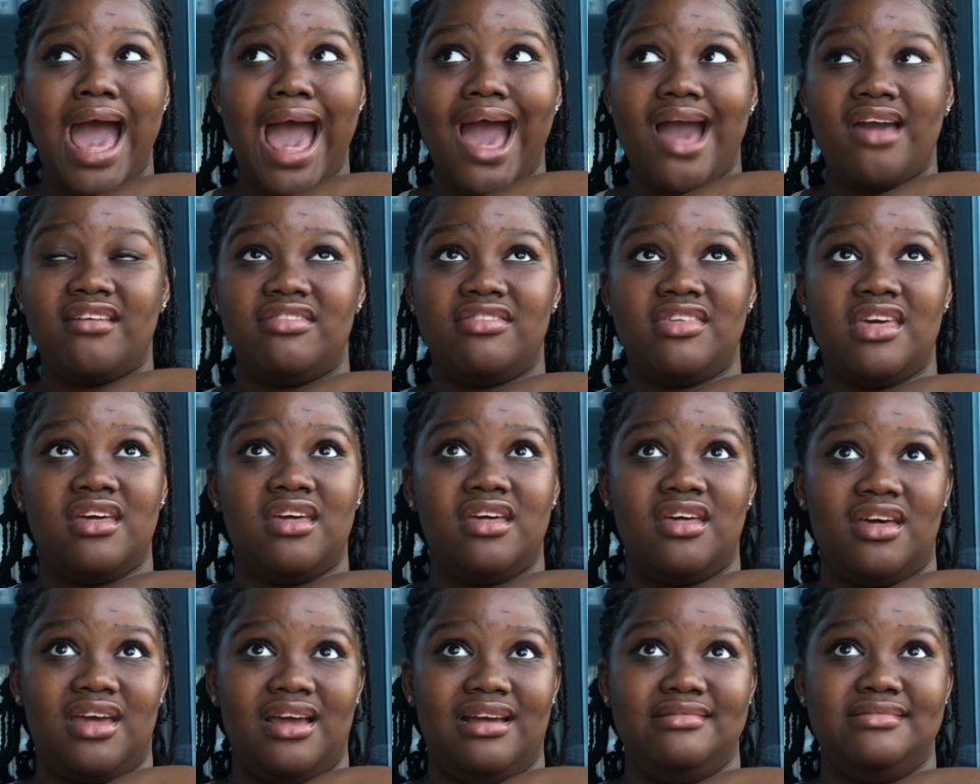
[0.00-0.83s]
I
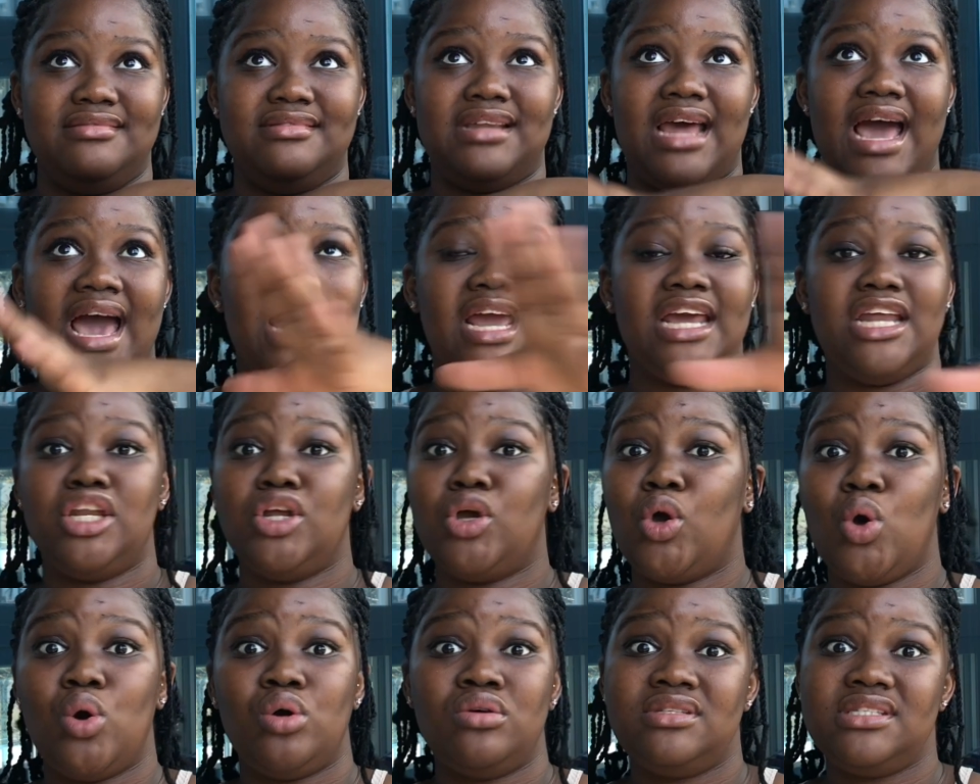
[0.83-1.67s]
think 9
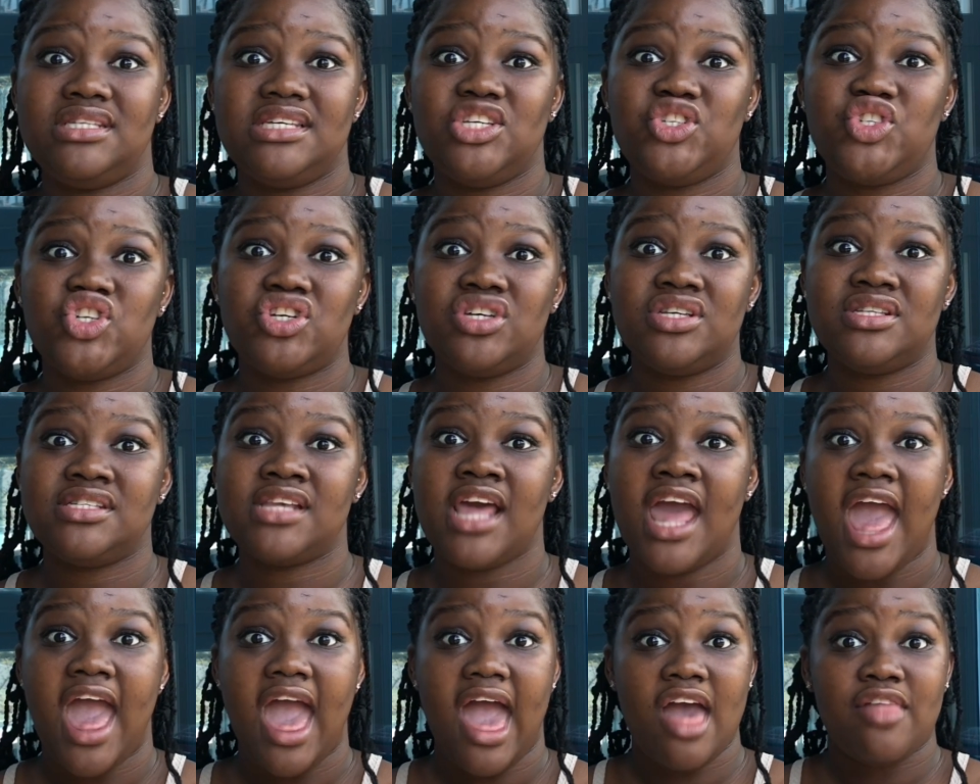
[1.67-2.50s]
core teachers,
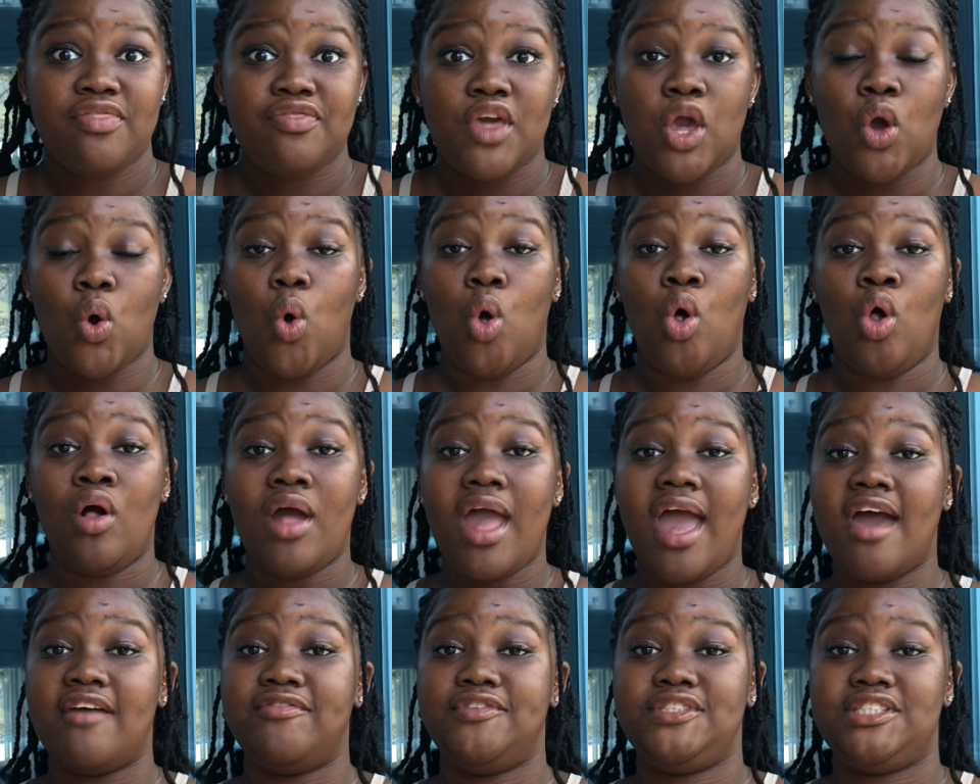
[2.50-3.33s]
and they all
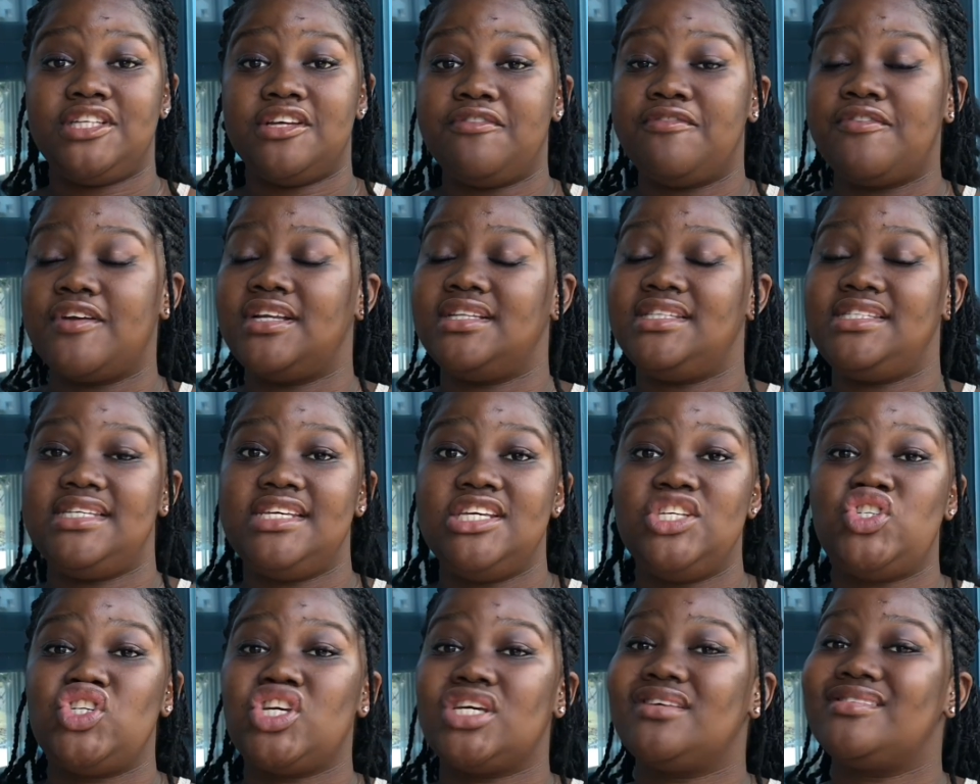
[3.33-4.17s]
have different
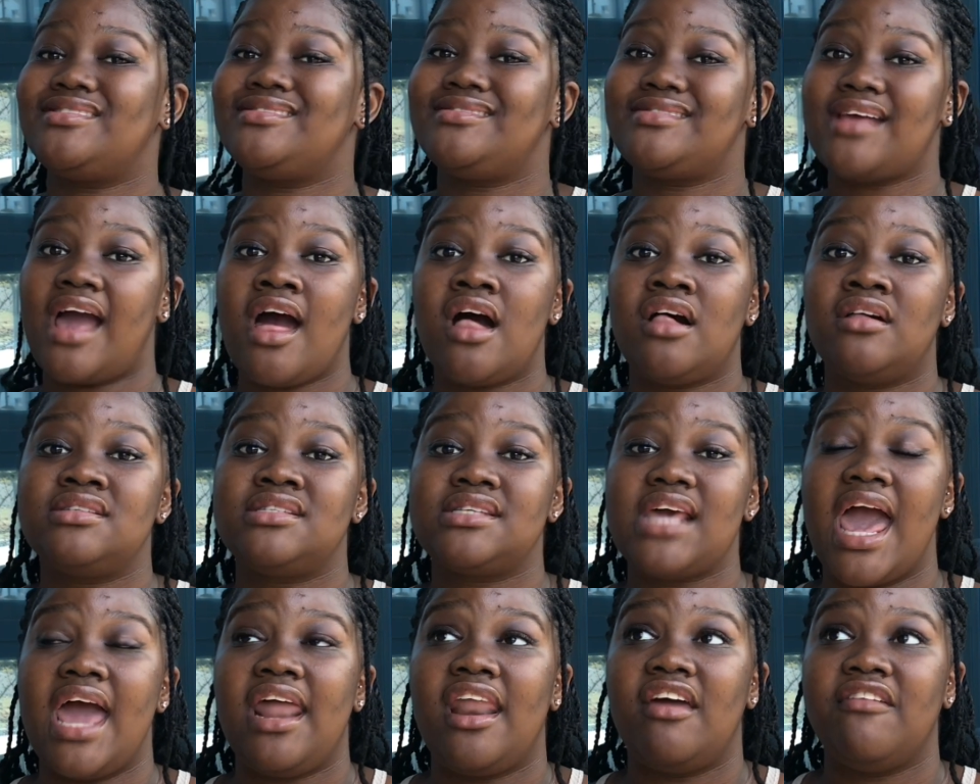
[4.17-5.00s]
teaching styles,
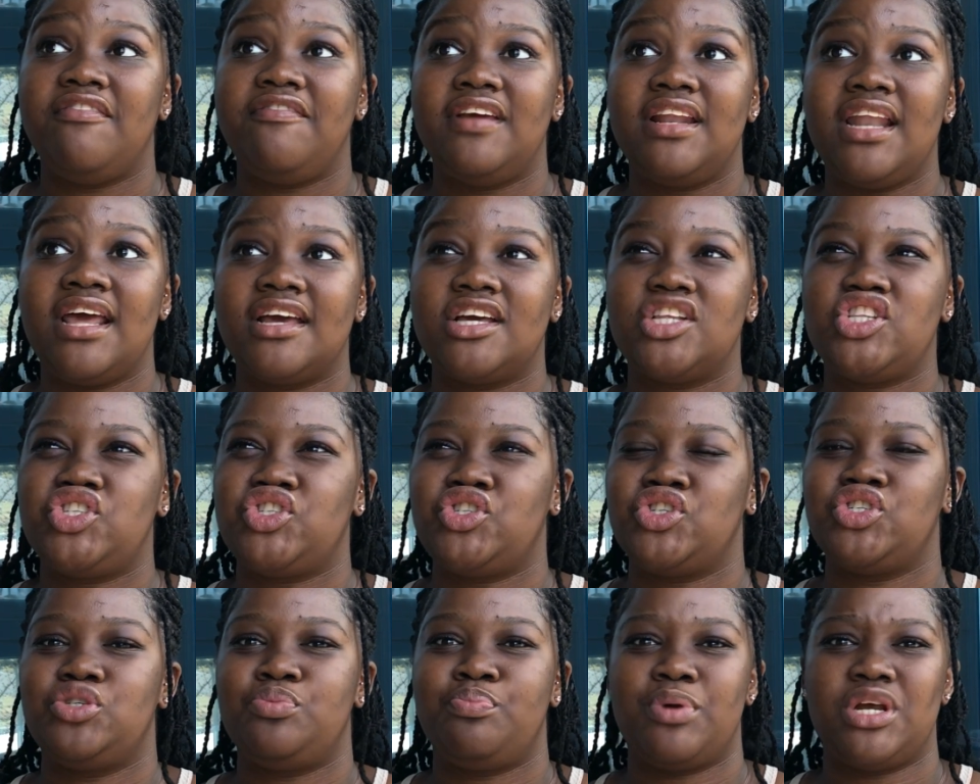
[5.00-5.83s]
and I feel like it's
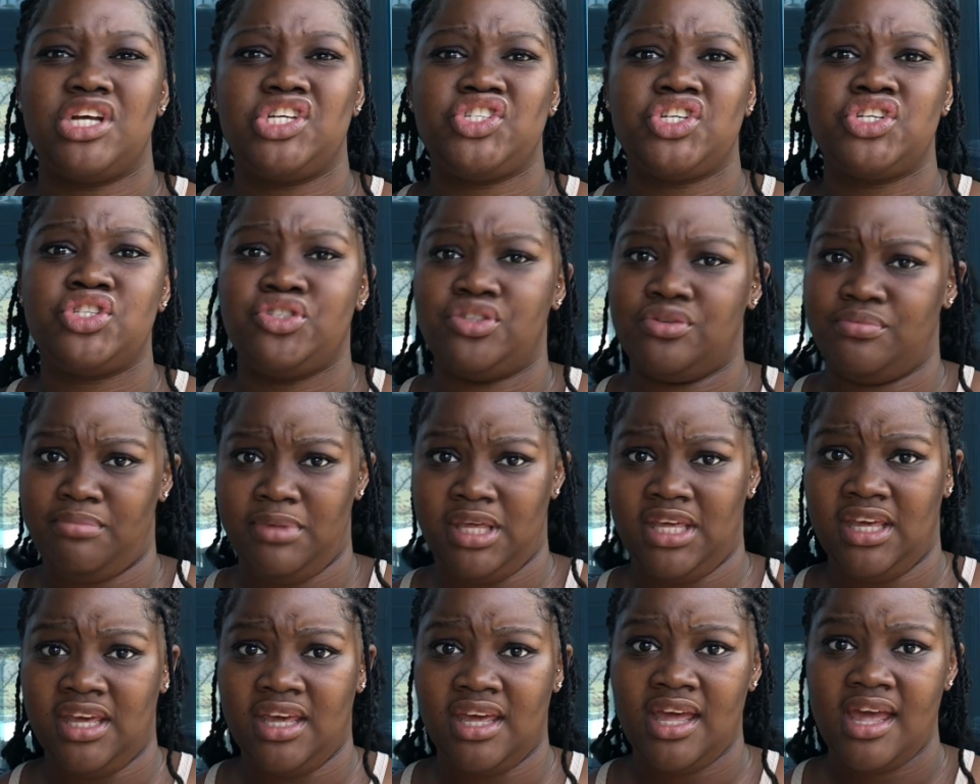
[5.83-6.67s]
just pressure to
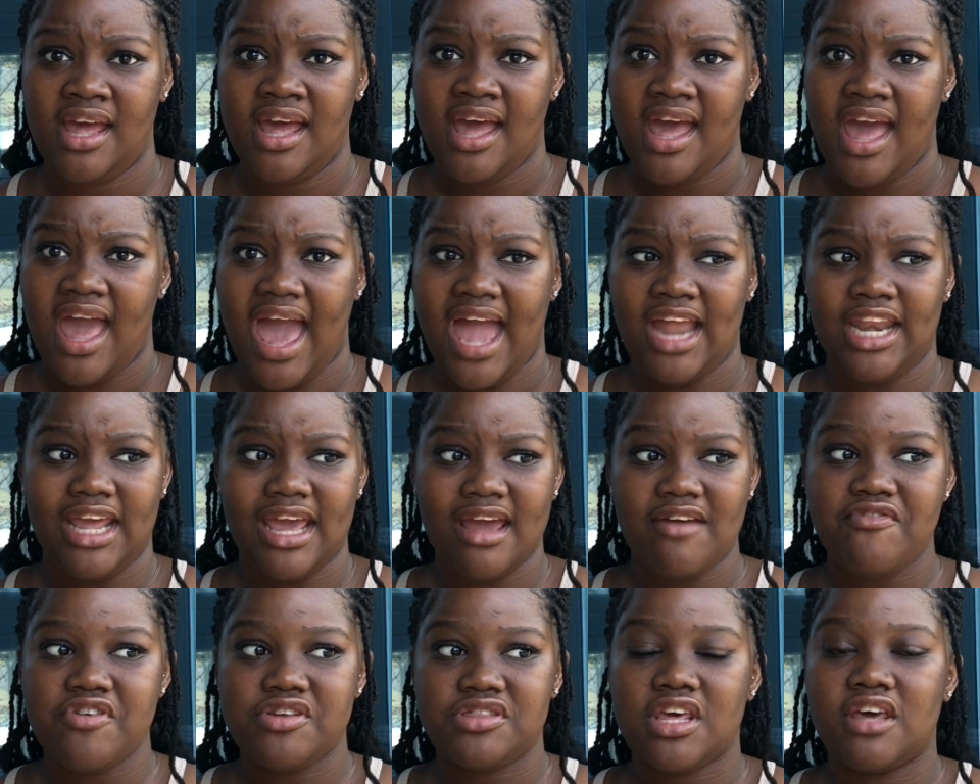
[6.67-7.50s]
me, and
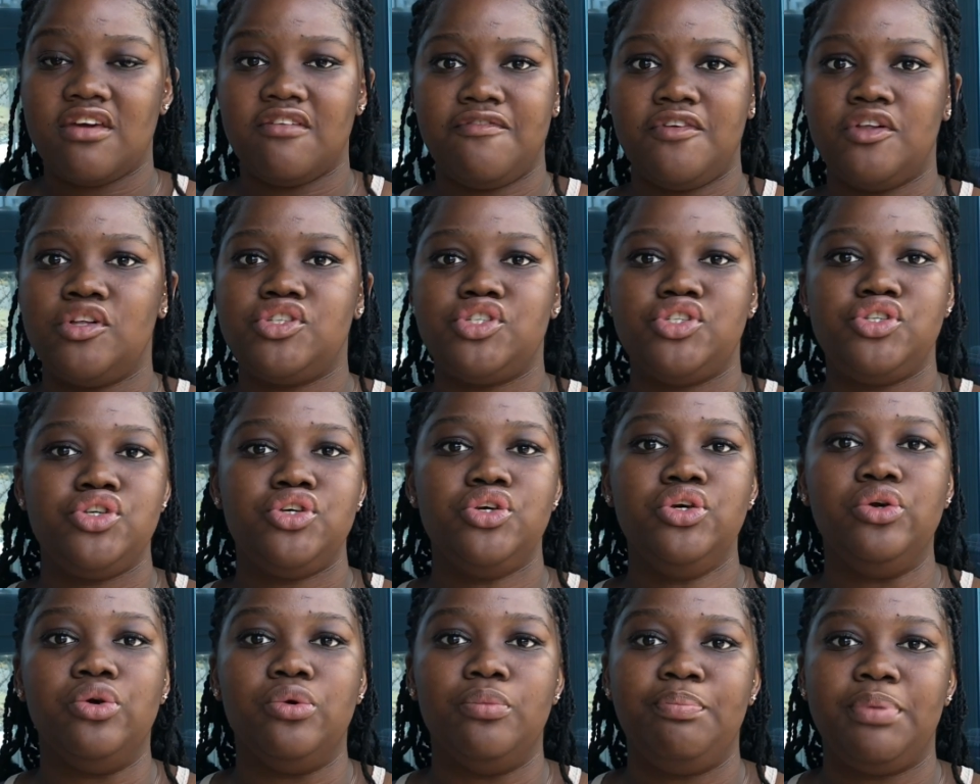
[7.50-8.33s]
everything feels
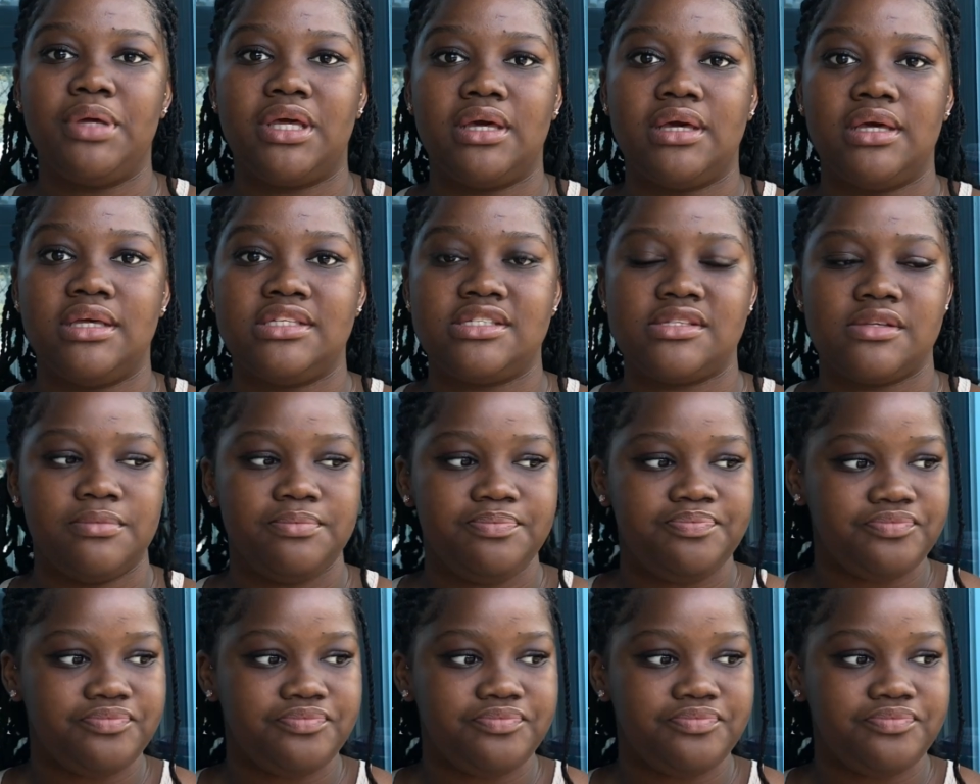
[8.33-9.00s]
new because